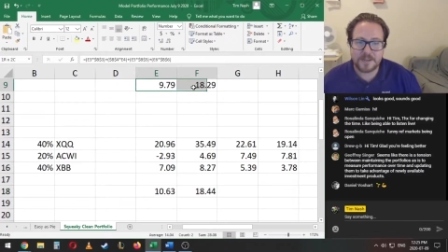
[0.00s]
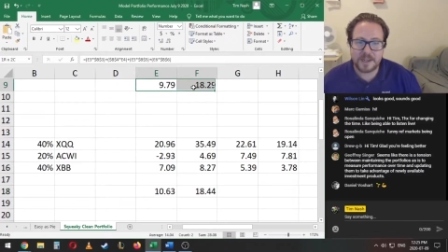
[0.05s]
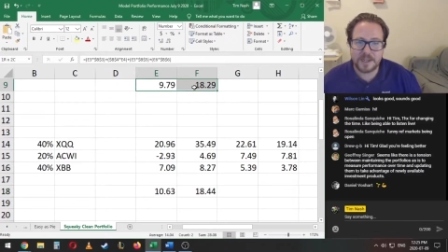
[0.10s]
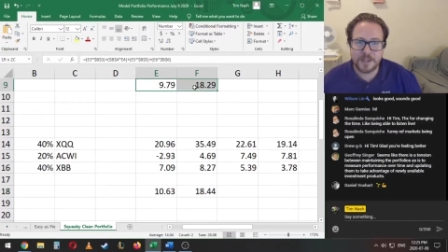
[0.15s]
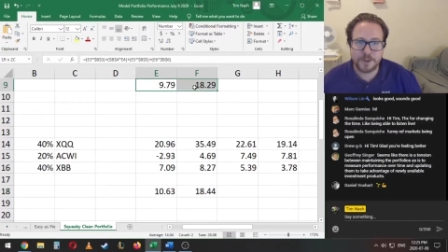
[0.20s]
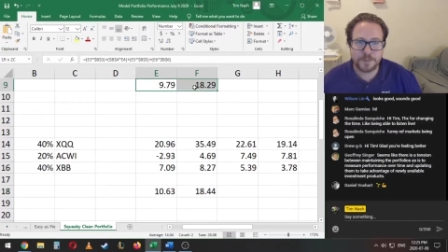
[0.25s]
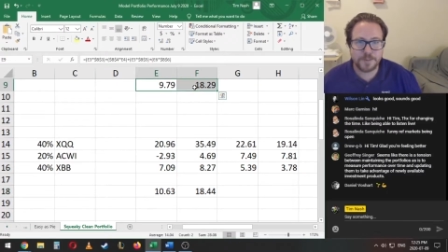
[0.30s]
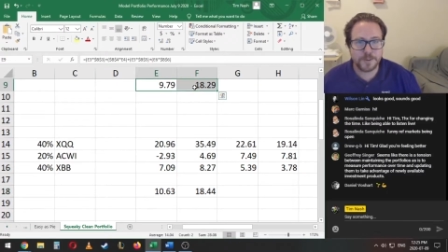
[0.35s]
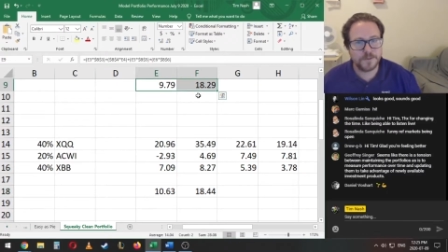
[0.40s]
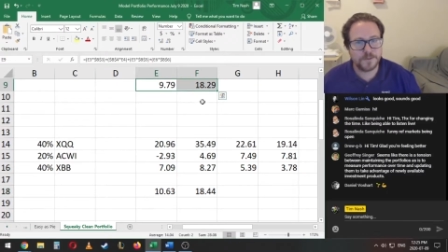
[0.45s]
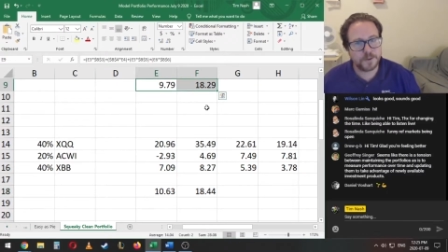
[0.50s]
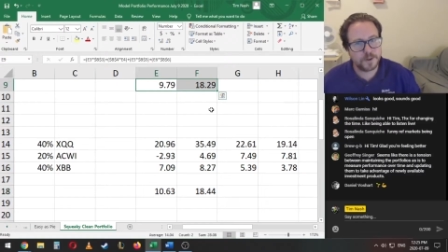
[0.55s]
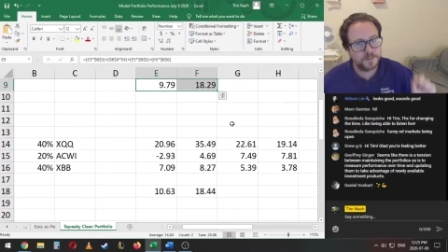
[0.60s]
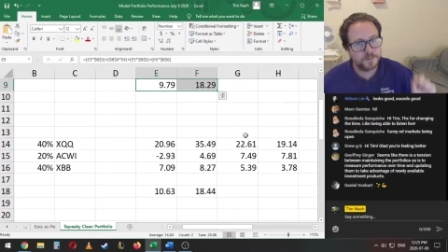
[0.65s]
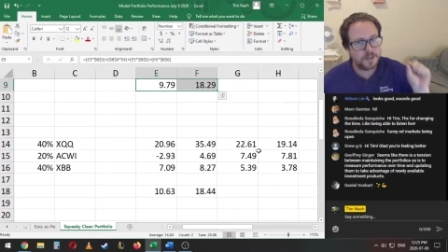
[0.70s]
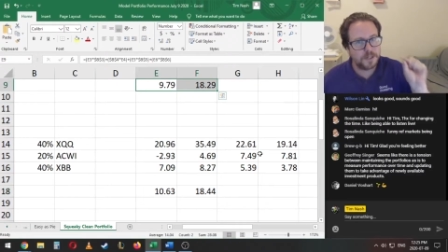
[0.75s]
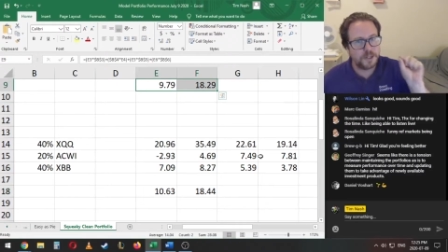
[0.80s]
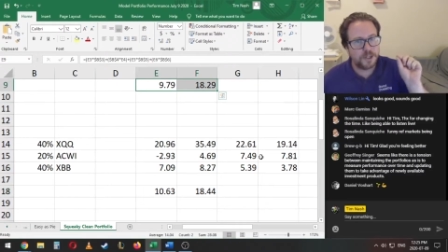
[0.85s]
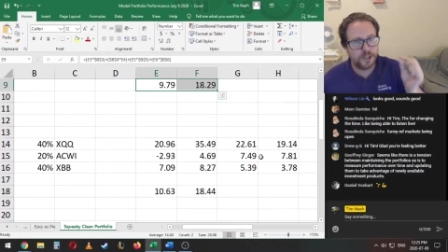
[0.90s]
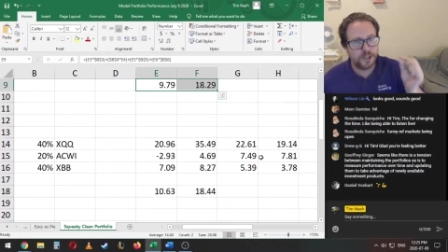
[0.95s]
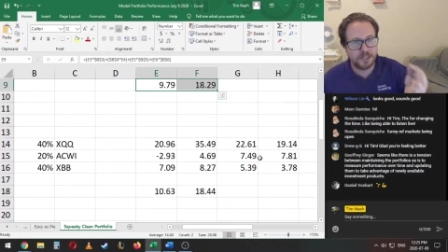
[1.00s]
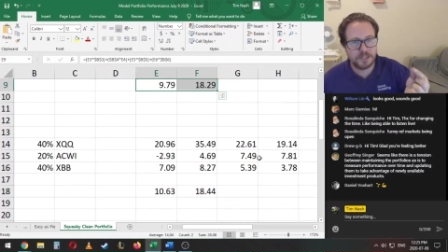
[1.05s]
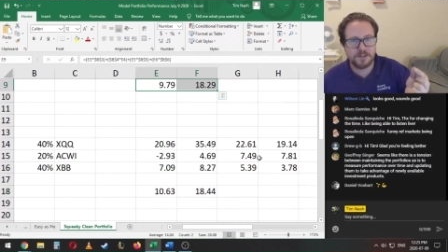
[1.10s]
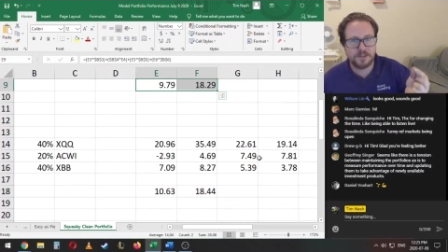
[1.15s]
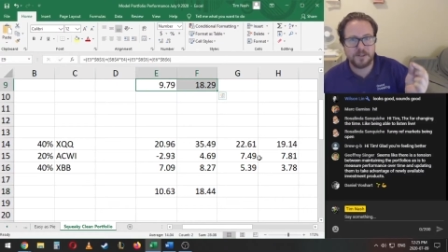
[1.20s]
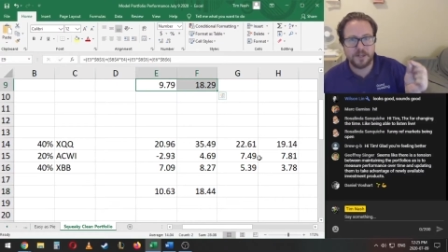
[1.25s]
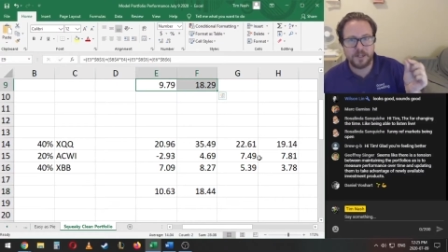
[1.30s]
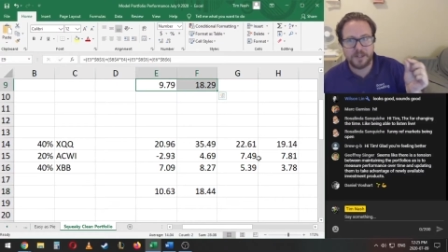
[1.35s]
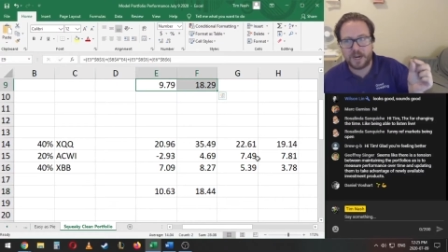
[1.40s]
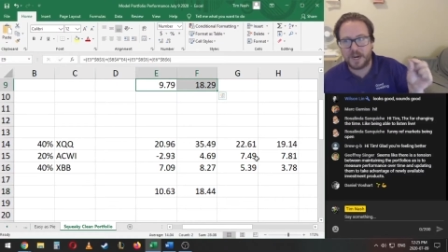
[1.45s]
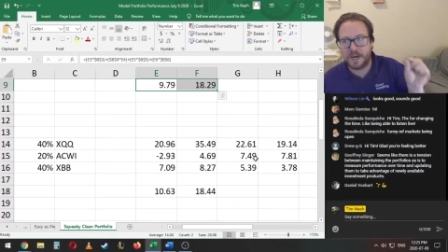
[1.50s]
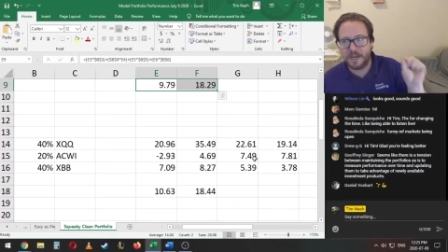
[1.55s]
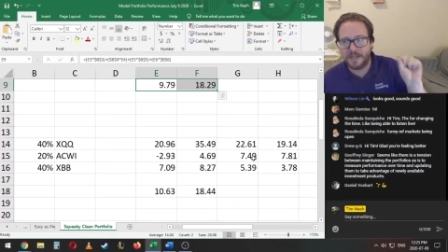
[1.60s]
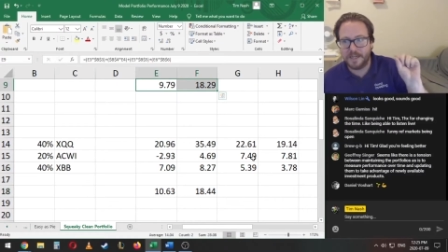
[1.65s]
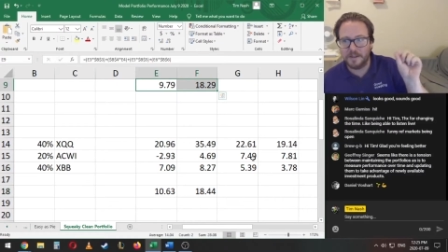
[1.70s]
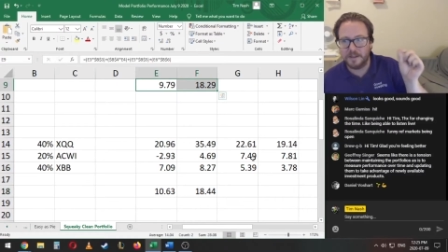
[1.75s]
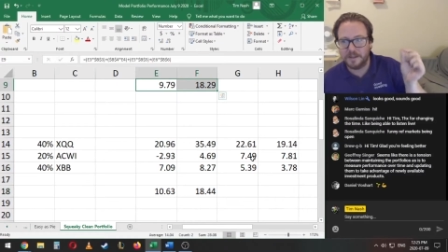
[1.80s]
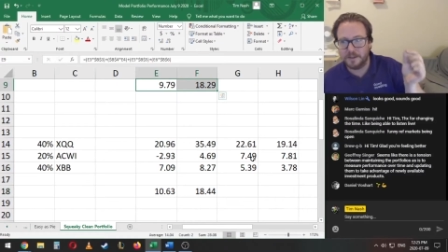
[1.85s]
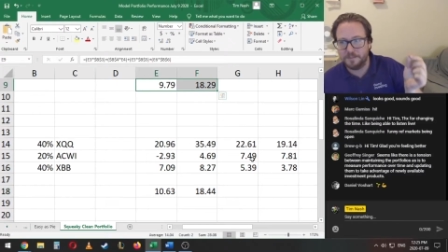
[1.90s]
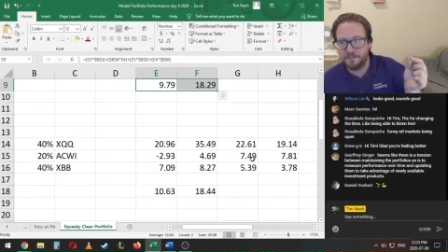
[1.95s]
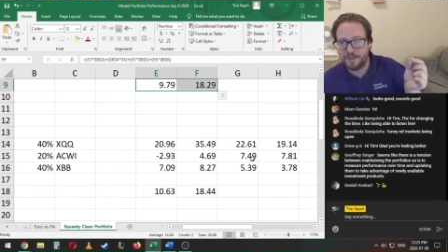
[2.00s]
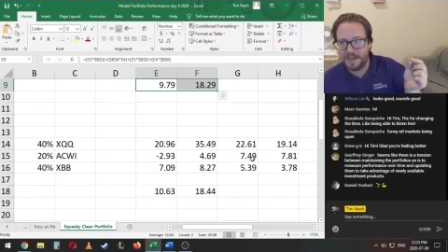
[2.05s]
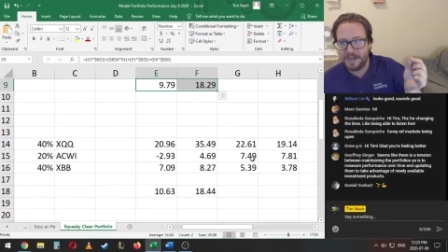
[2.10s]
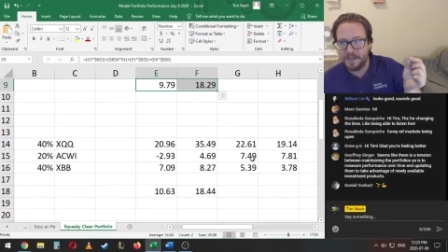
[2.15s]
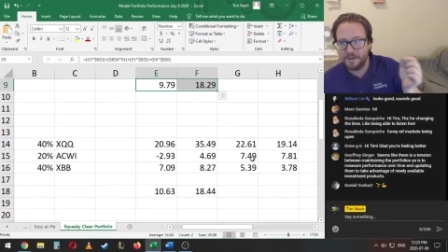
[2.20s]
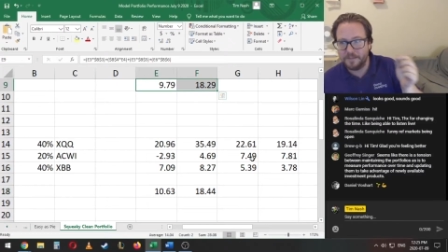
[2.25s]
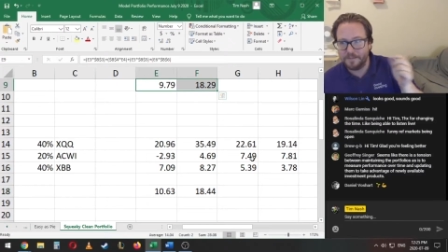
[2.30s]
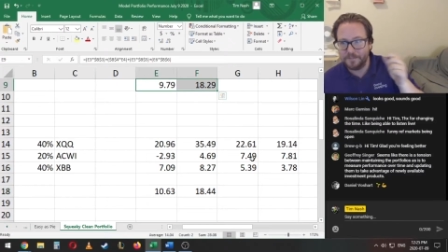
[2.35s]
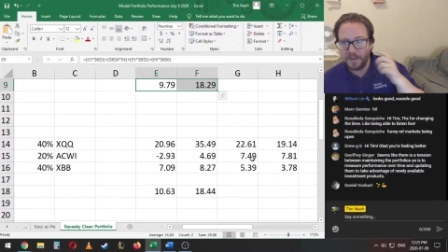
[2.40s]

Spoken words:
underperformed just a tiny little bit.